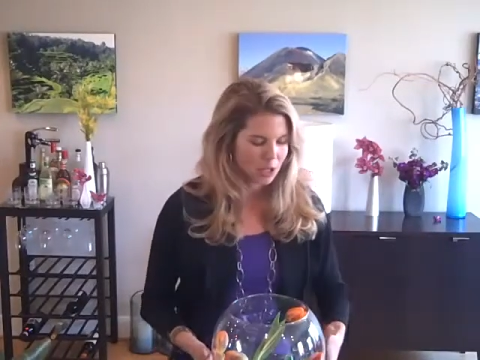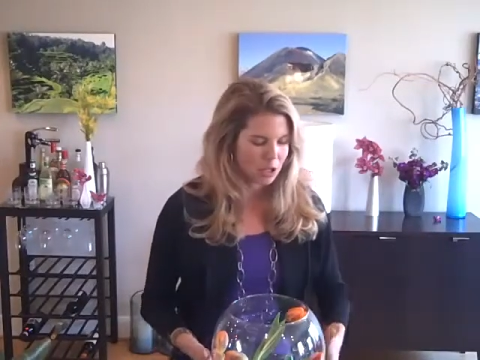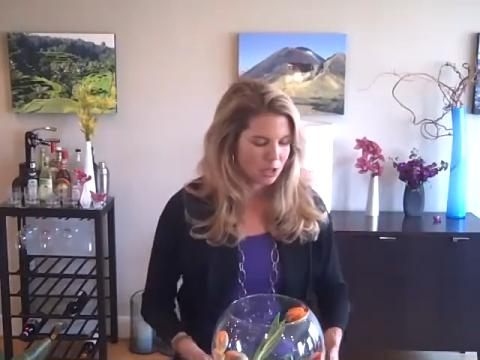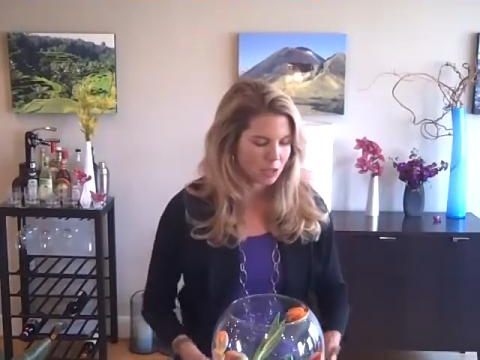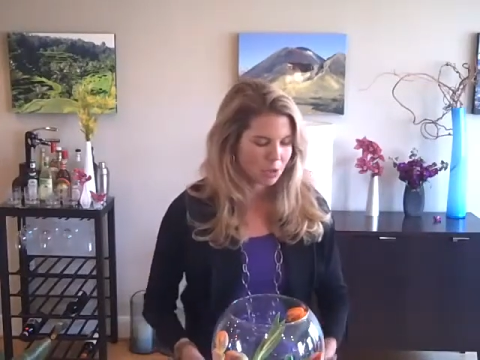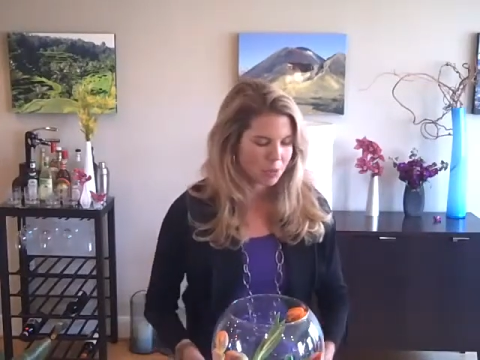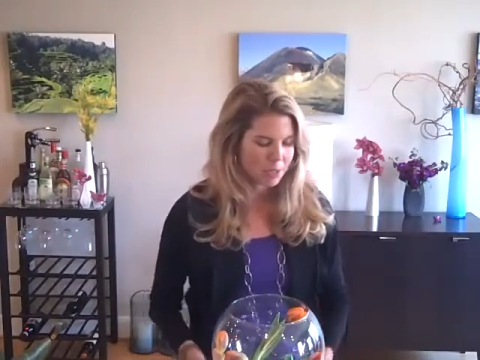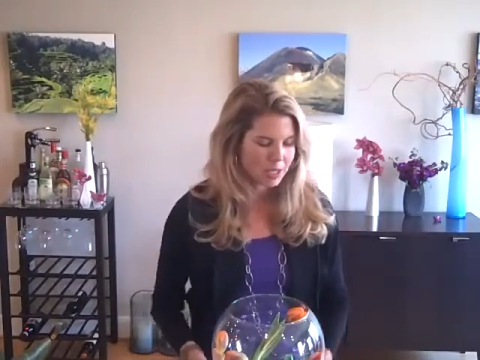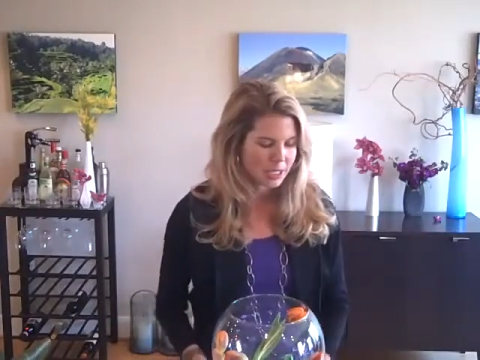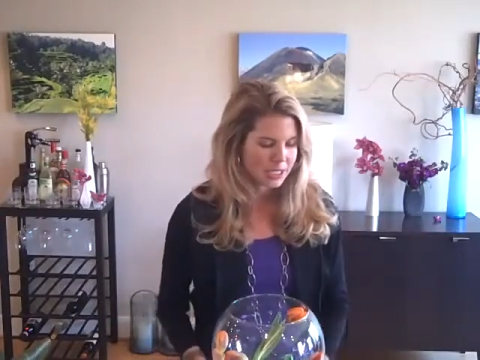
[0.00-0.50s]

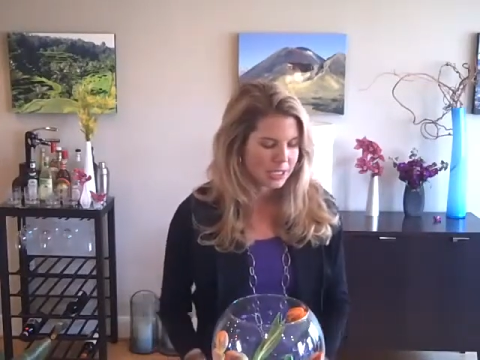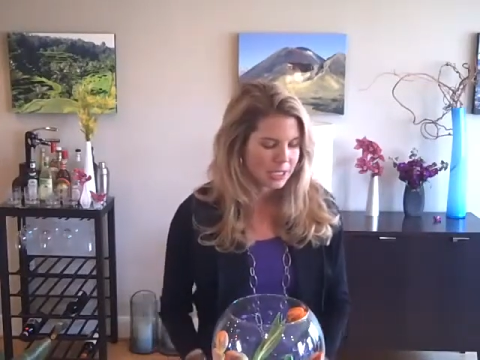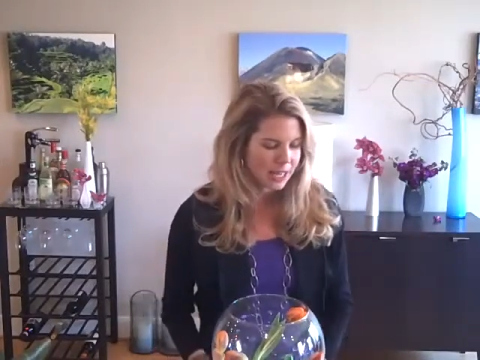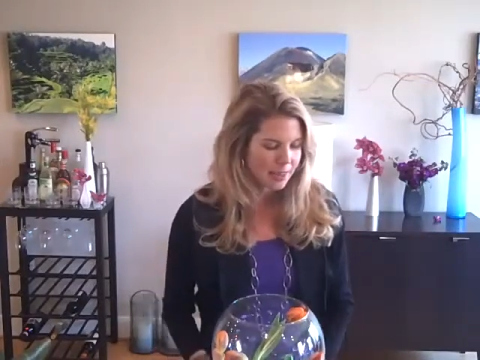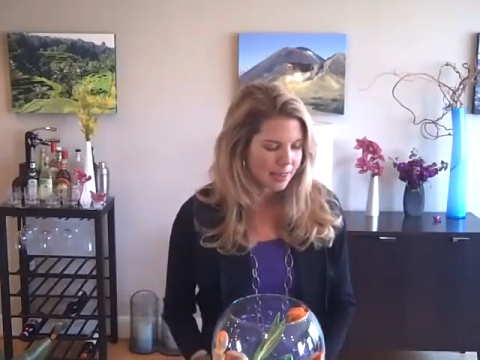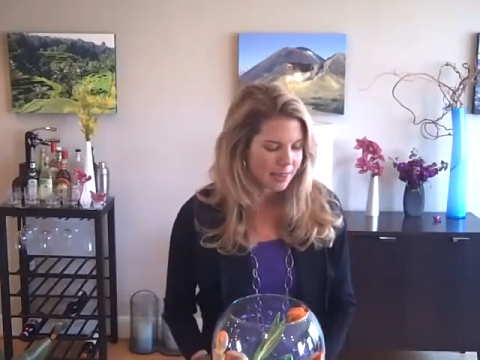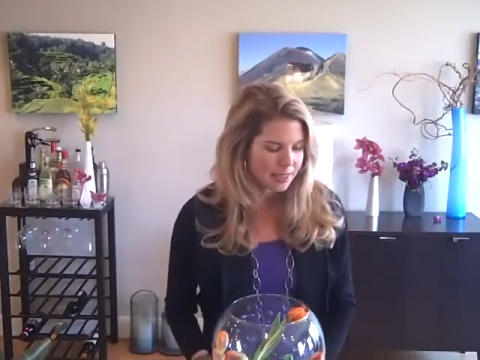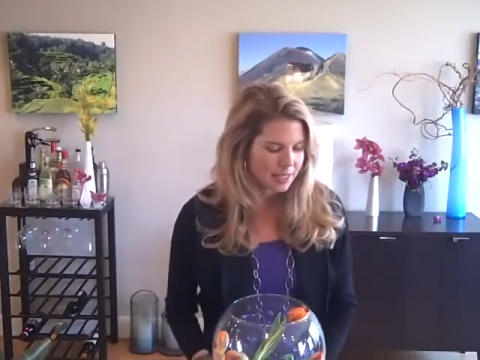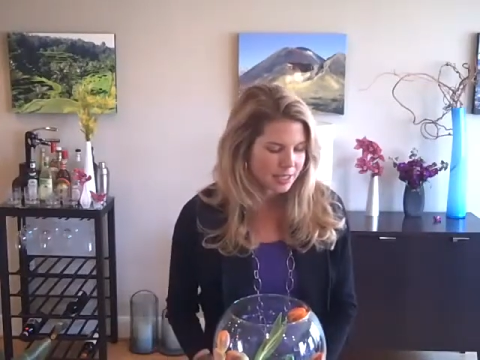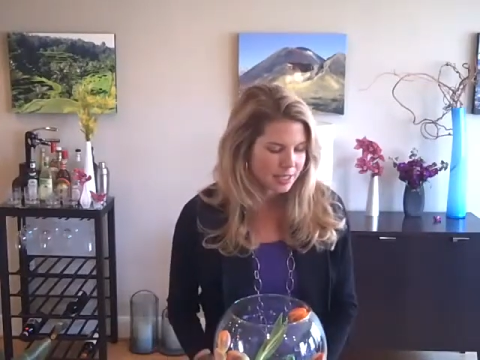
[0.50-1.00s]
So I'm going to
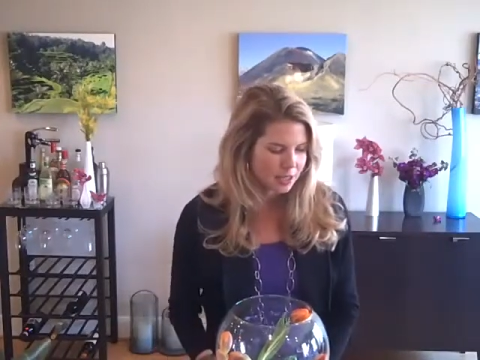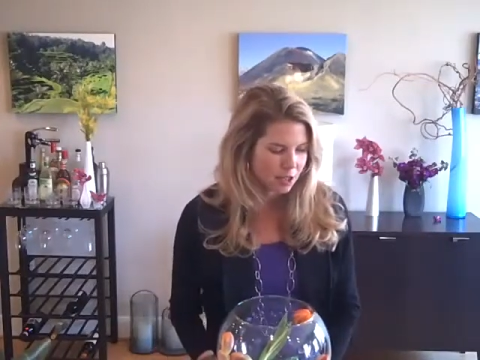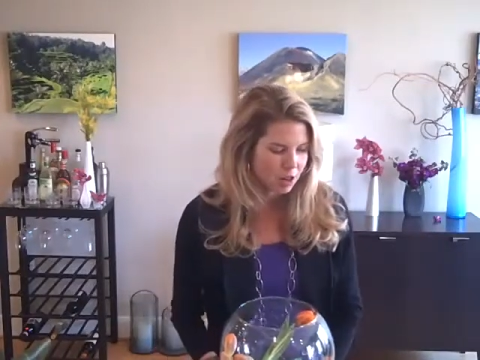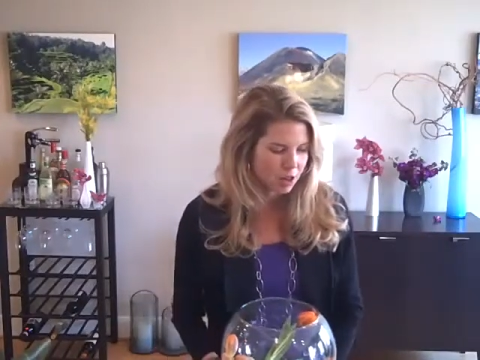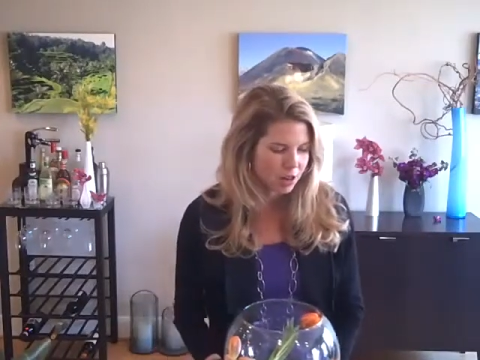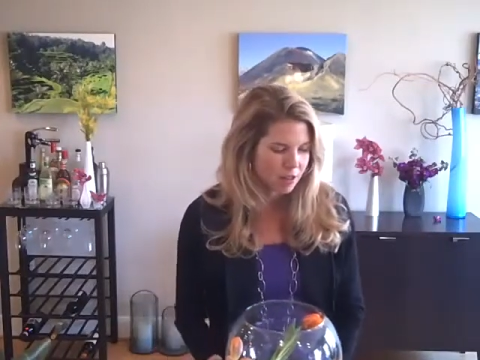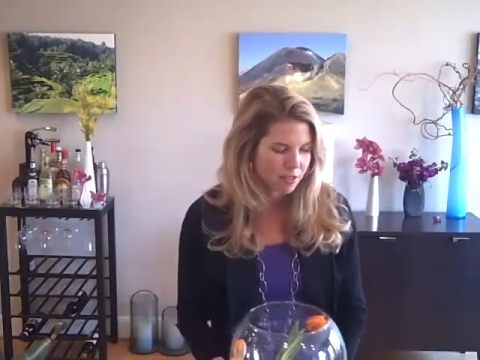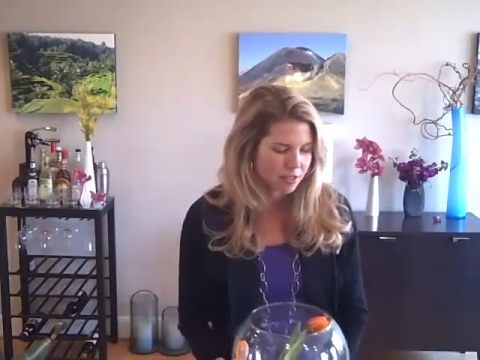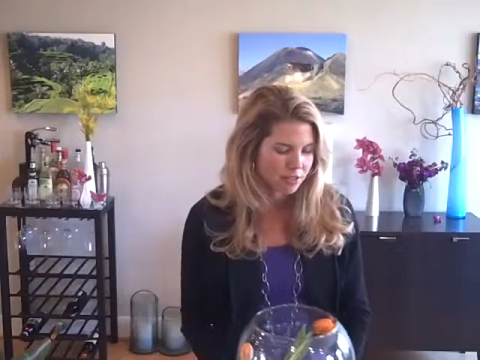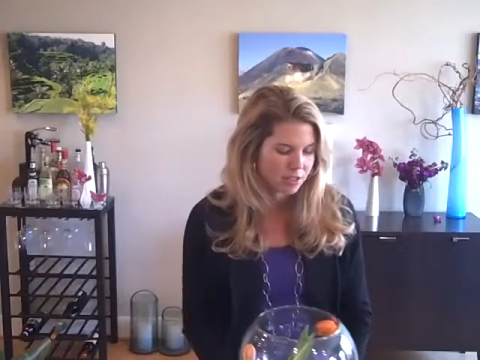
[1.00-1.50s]
set this
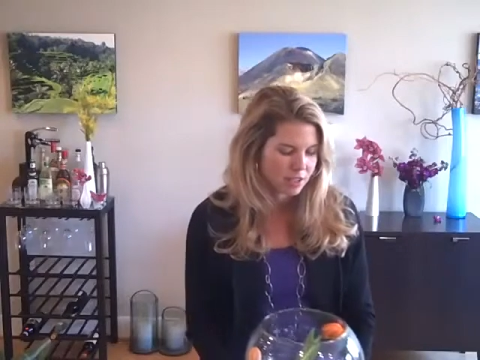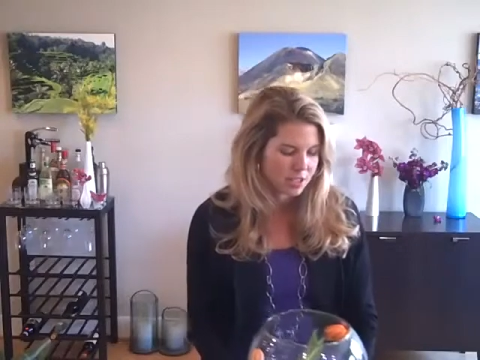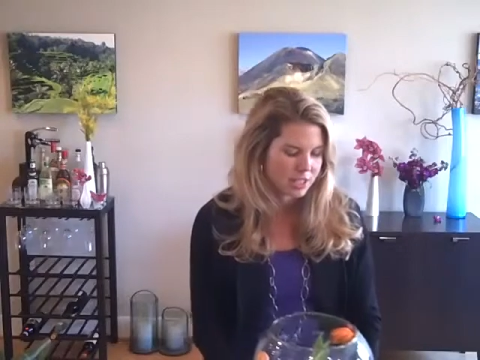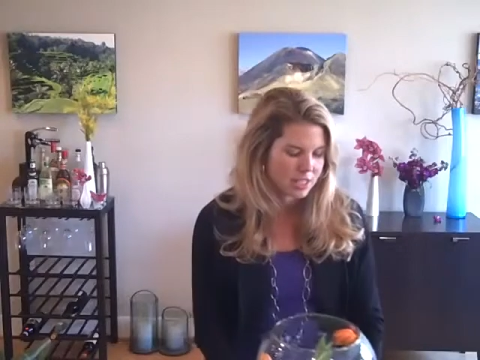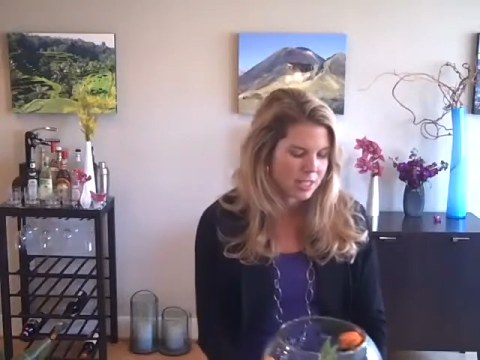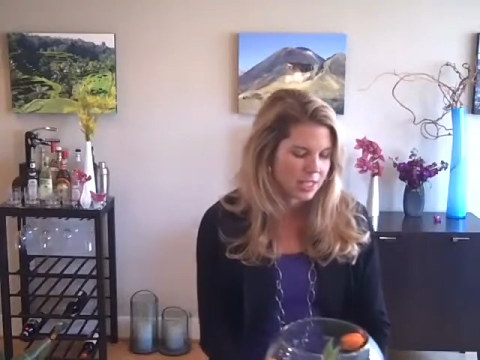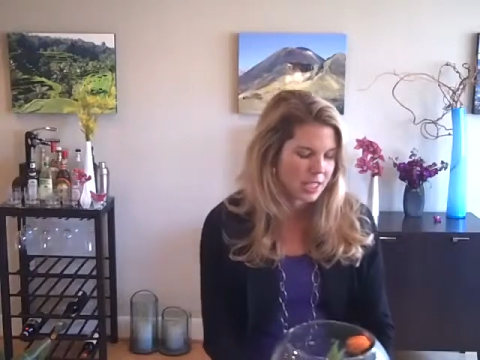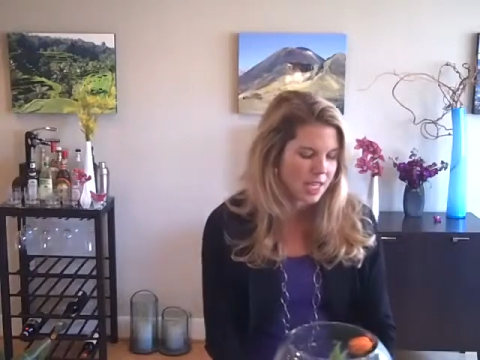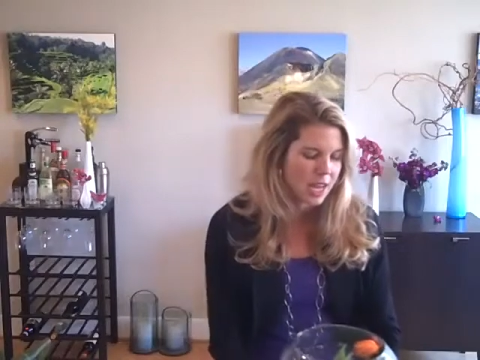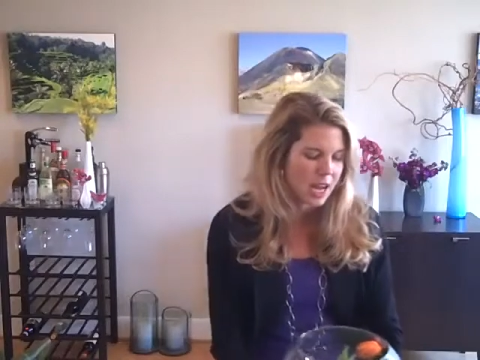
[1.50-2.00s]
off to the
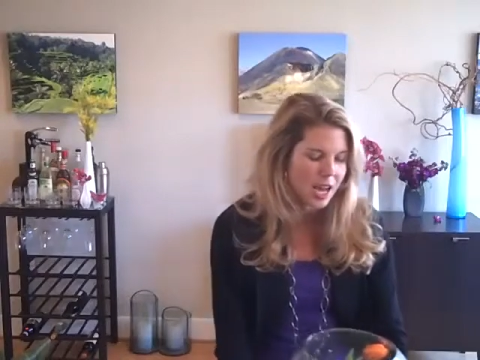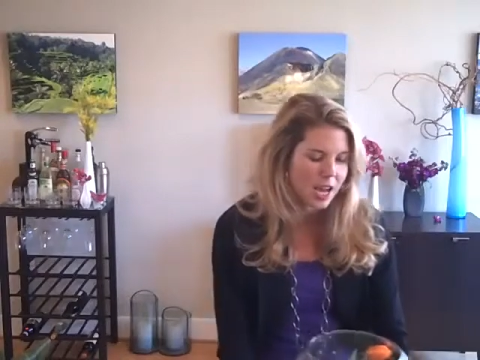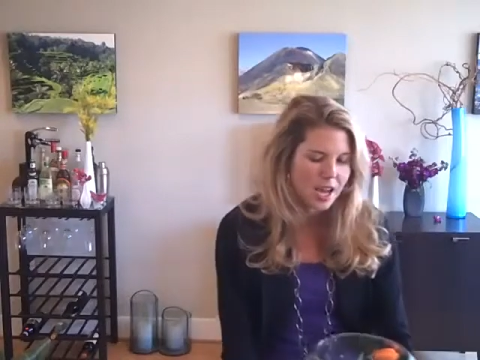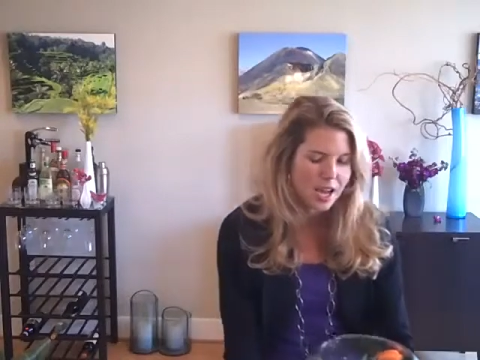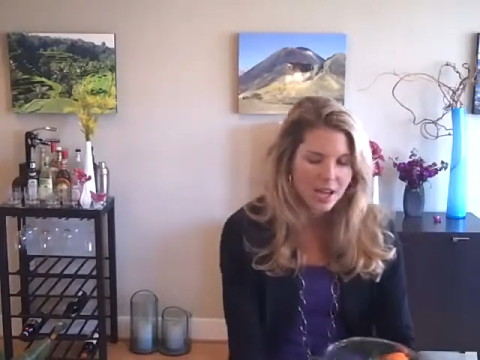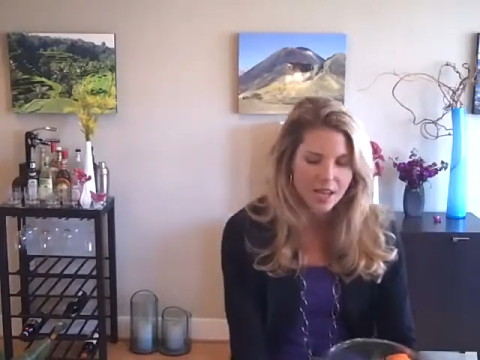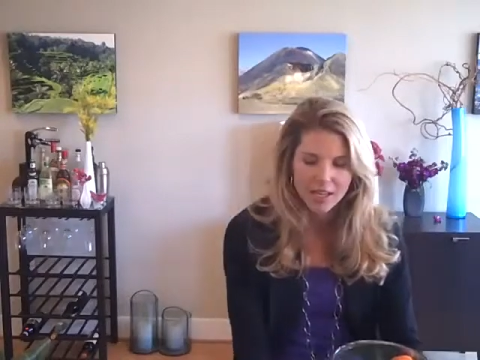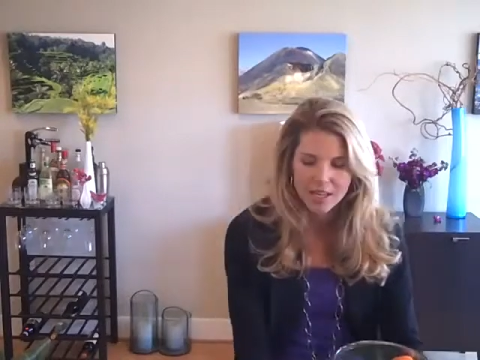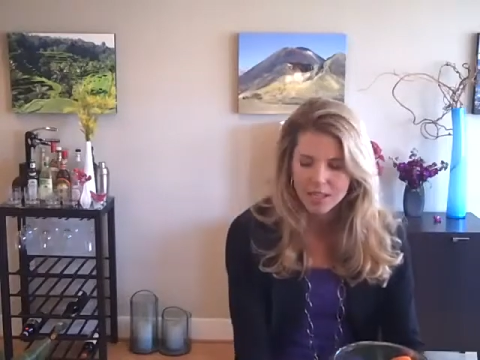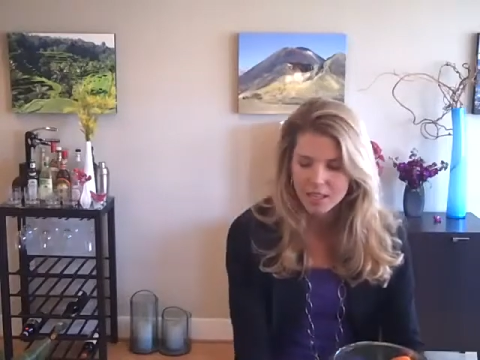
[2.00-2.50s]

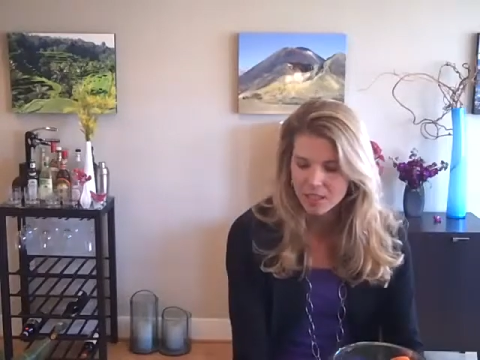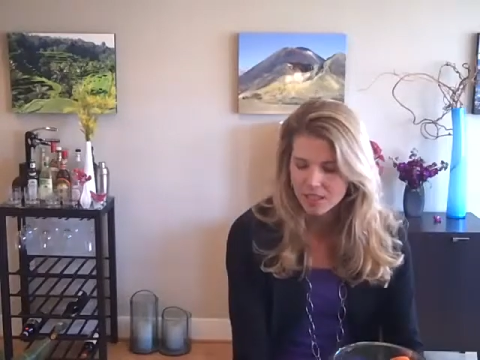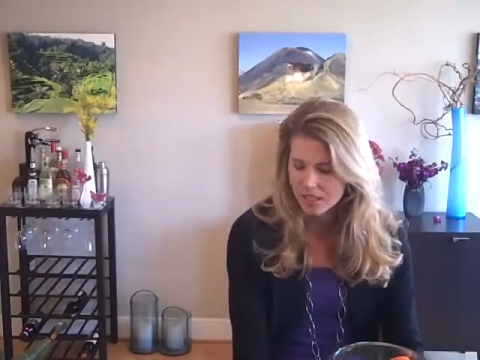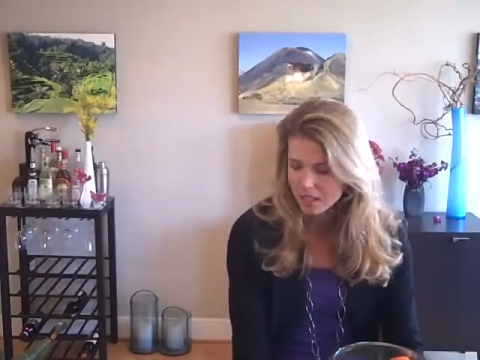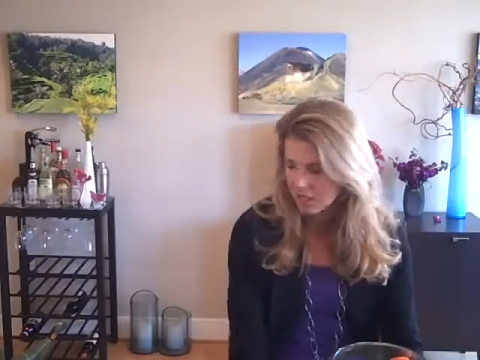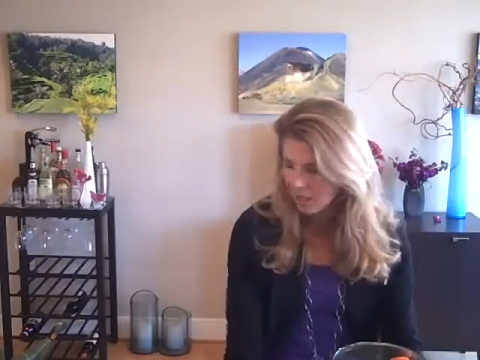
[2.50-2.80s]
side